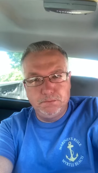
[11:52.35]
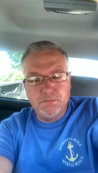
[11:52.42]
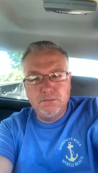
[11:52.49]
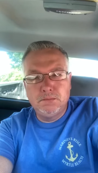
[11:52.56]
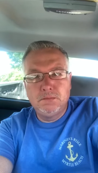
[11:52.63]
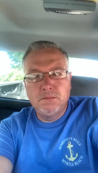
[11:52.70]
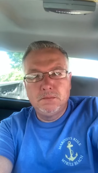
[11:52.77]

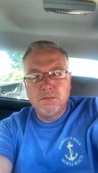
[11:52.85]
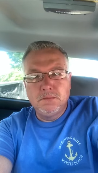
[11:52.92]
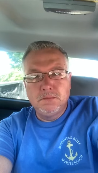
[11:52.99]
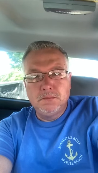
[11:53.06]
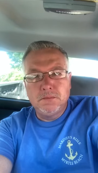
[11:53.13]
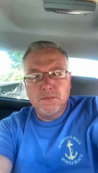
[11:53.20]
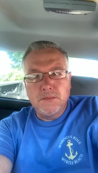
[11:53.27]

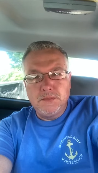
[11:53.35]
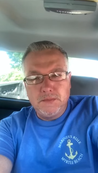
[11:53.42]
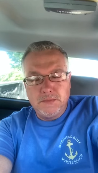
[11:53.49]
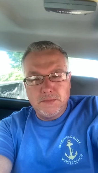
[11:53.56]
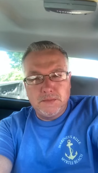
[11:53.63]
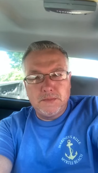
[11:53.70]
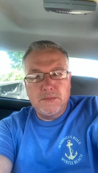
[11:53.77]

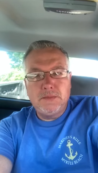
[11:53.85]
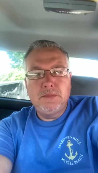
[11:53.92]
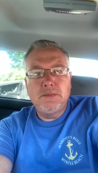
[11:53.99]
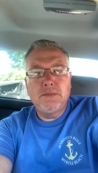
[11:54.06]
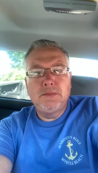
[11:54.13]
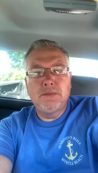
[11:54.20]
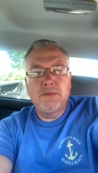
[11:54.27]

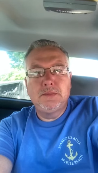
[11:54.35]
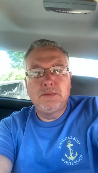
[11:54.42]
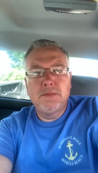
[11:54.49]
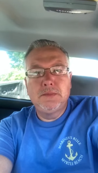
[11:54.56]
Nothing is said.